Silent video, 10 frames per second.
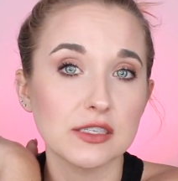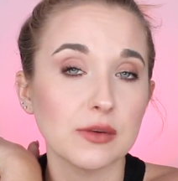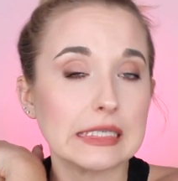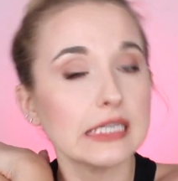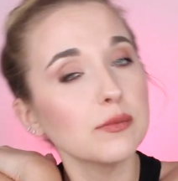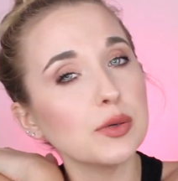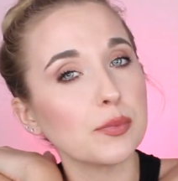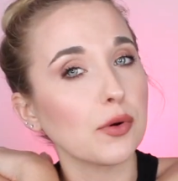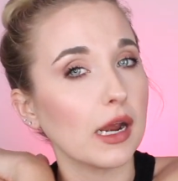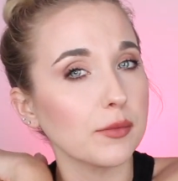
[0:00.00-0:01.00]
So I didn't
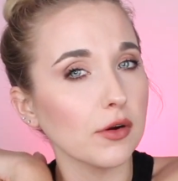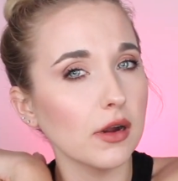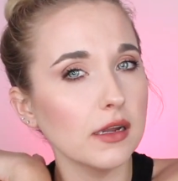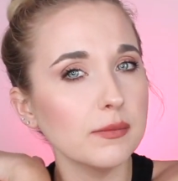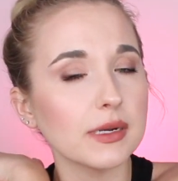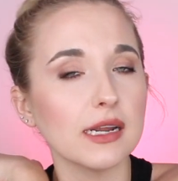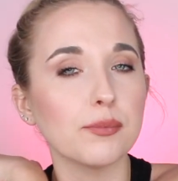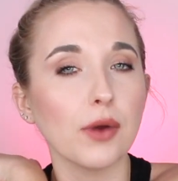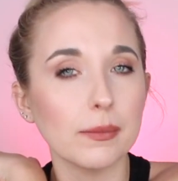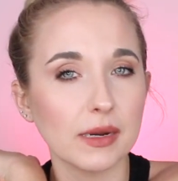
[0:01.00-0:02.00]
put primer on, but I
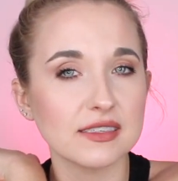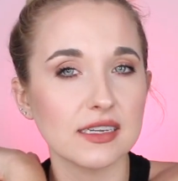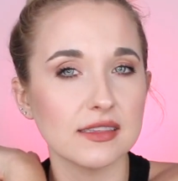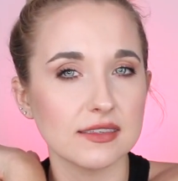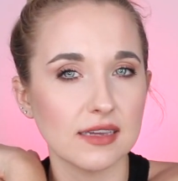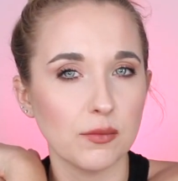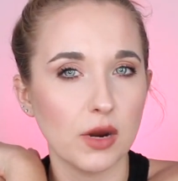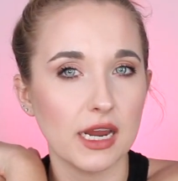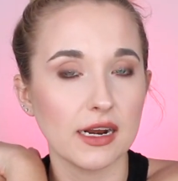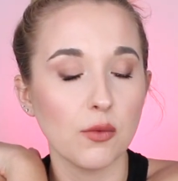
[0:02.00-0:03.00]
prepped my skin the same
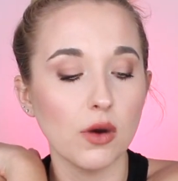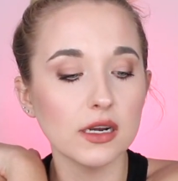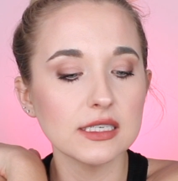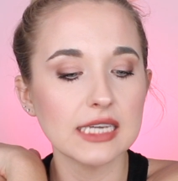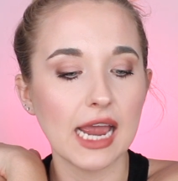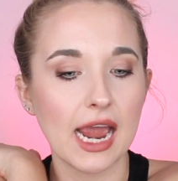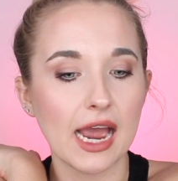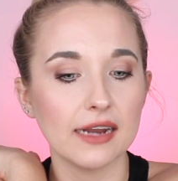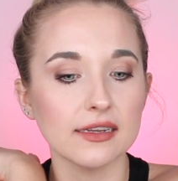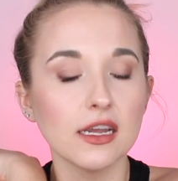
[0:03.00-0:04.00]
way, and I wanted to
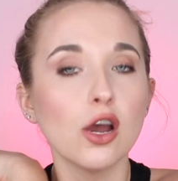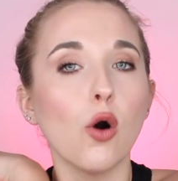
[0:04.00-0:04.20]
add